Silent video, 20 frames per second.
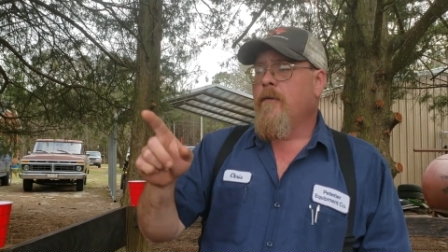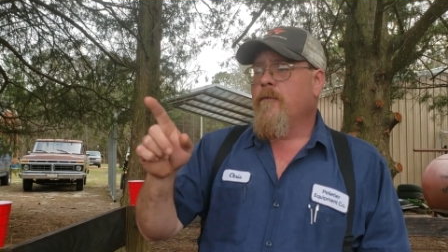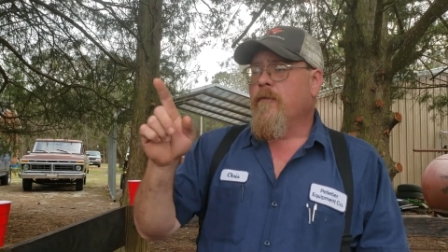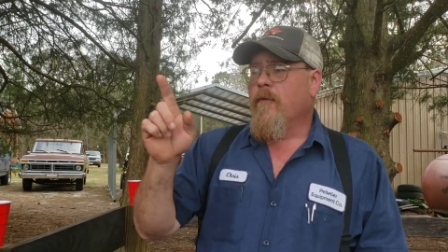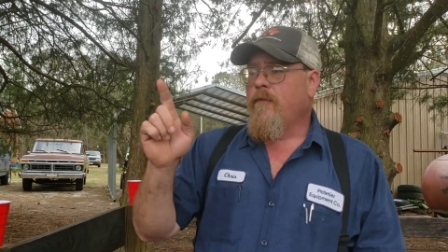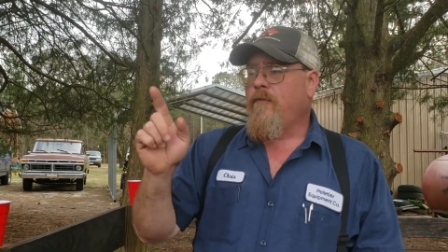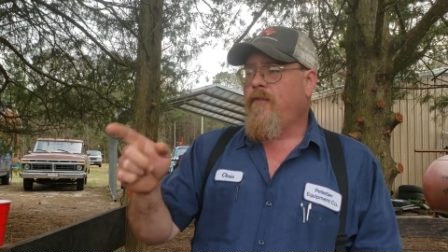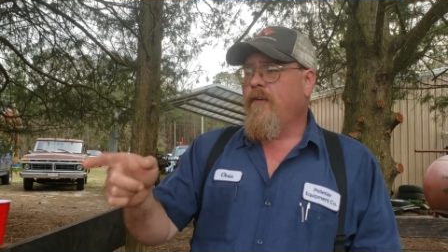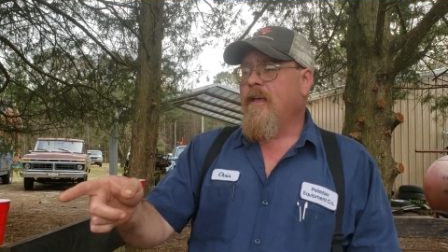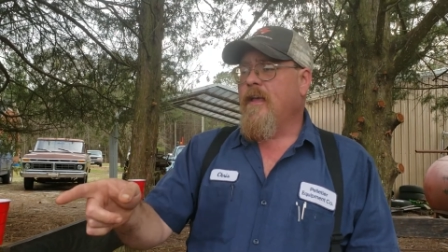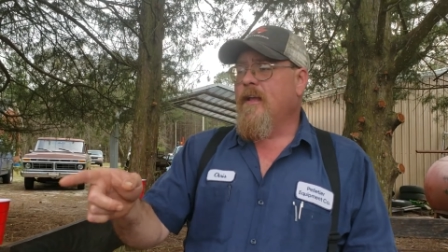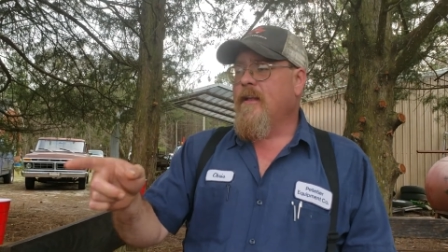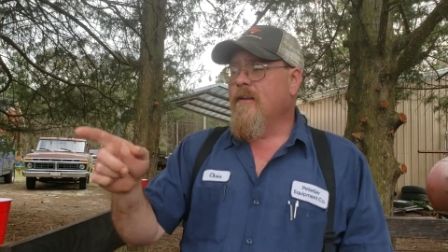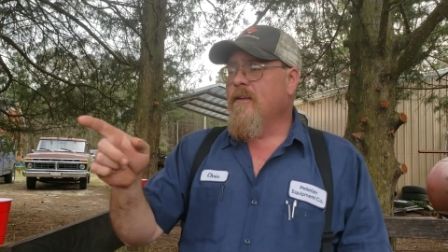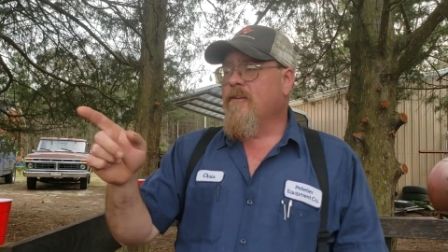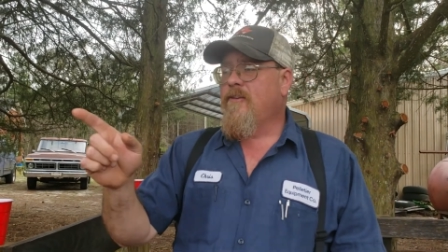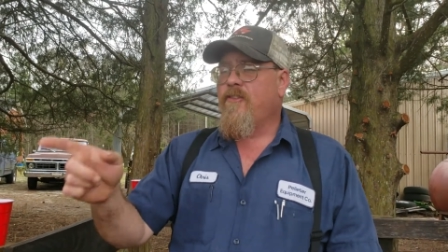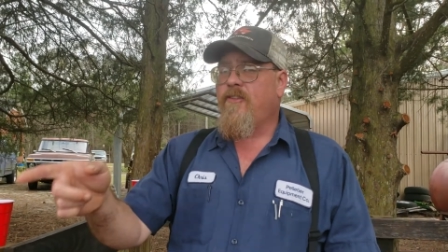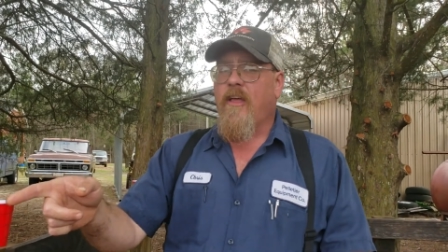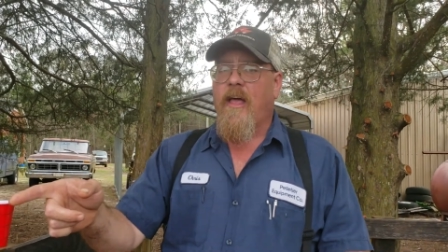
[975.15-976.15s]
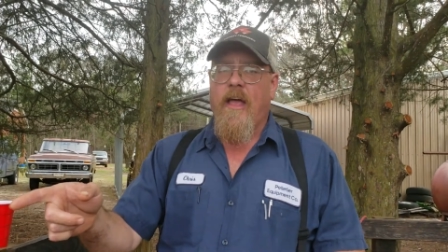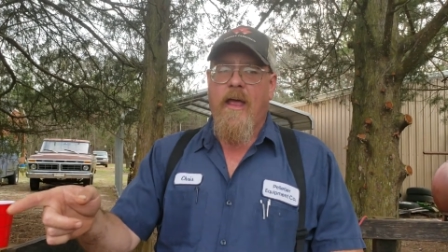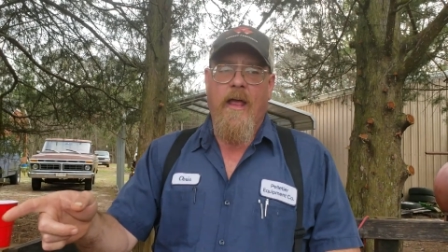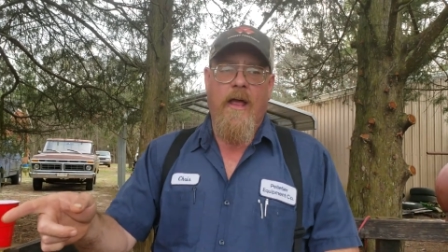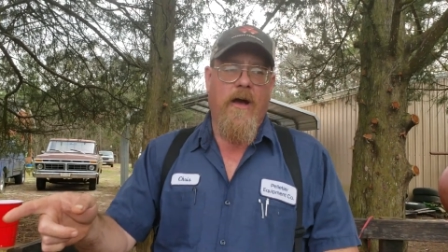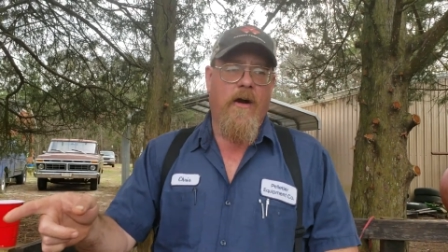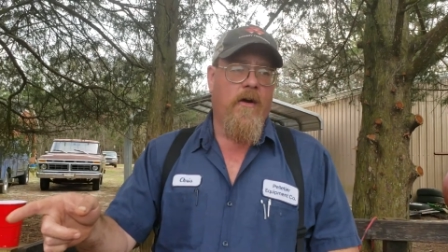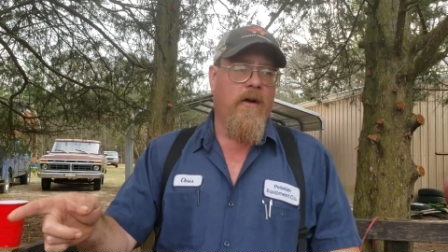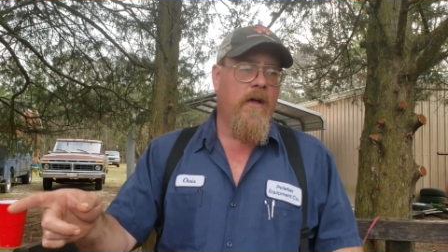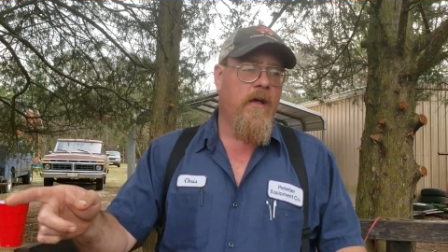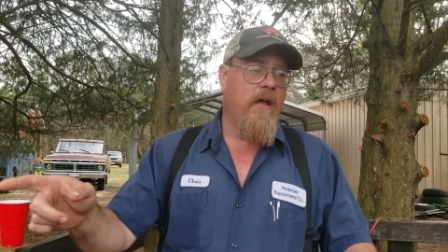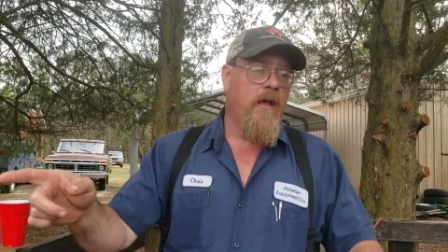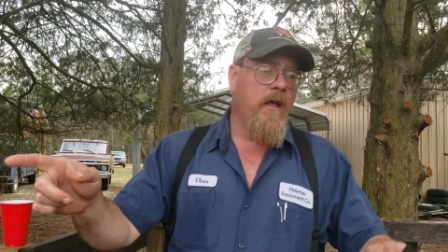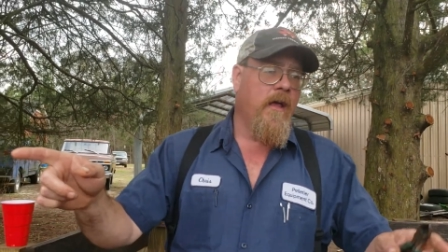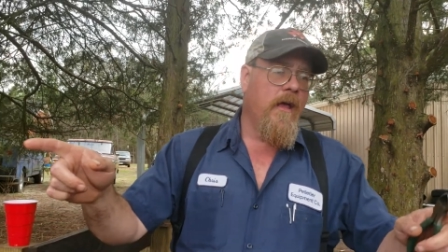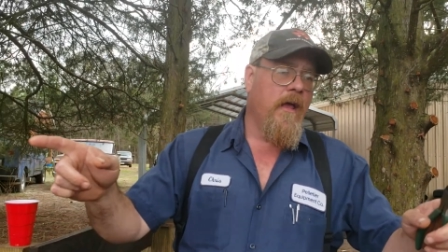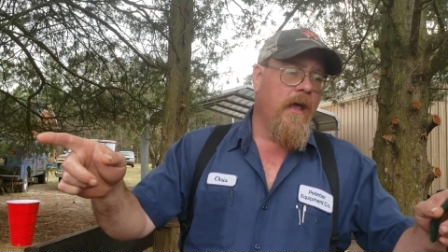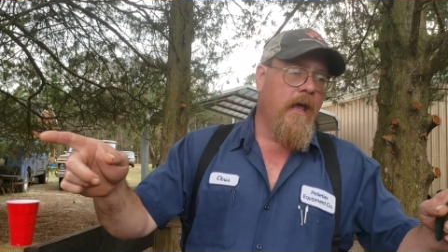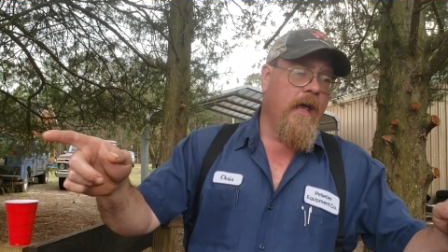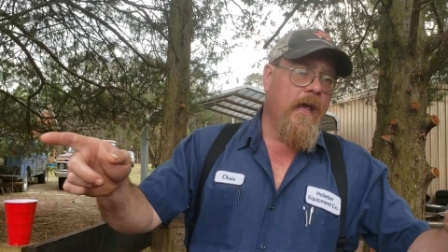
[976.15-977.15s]
for feeding the sow
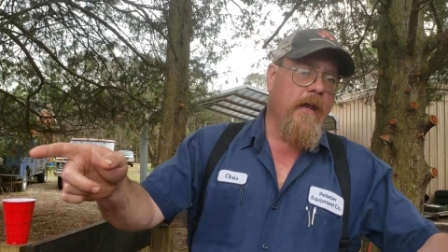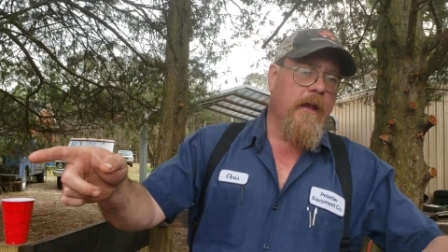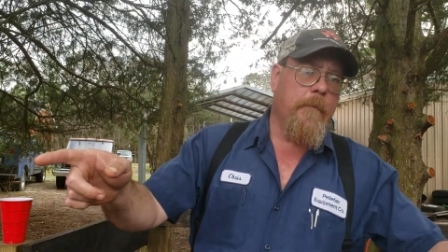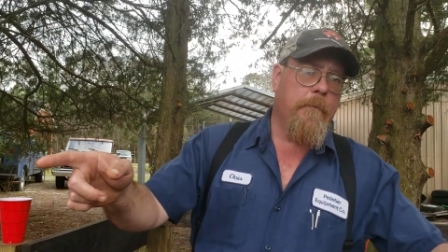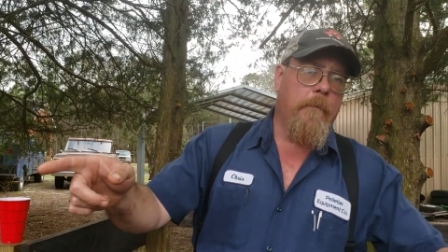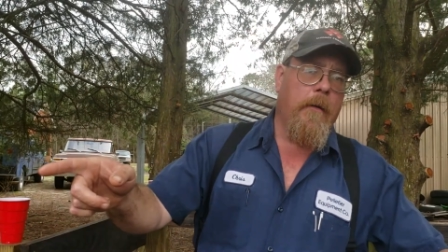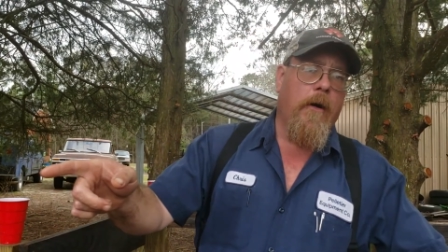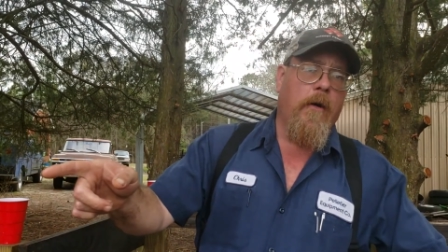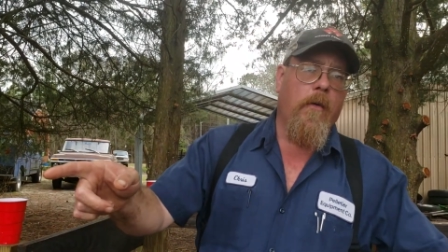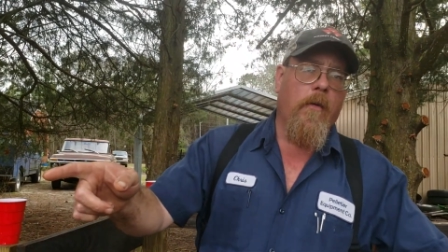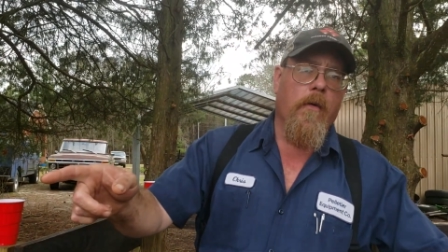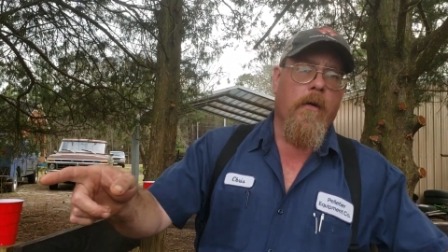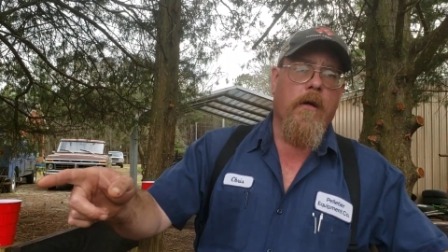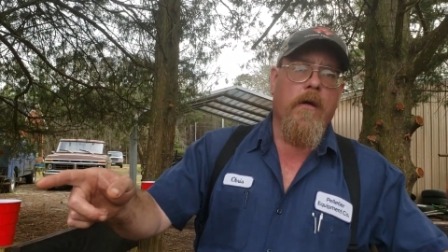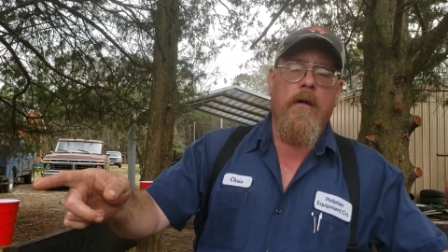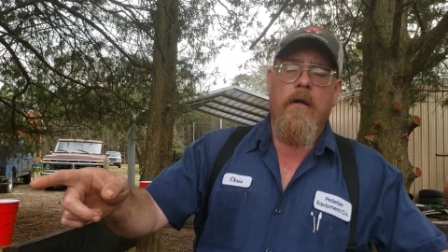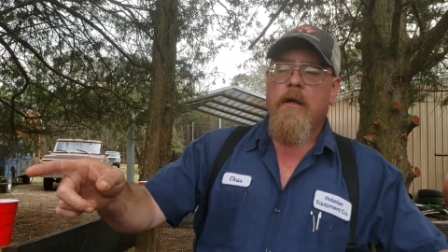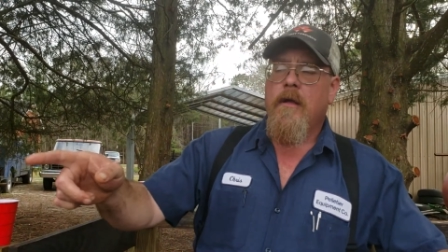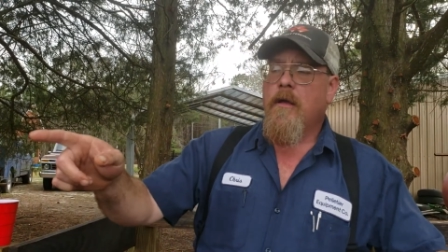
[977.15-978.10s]
and the boar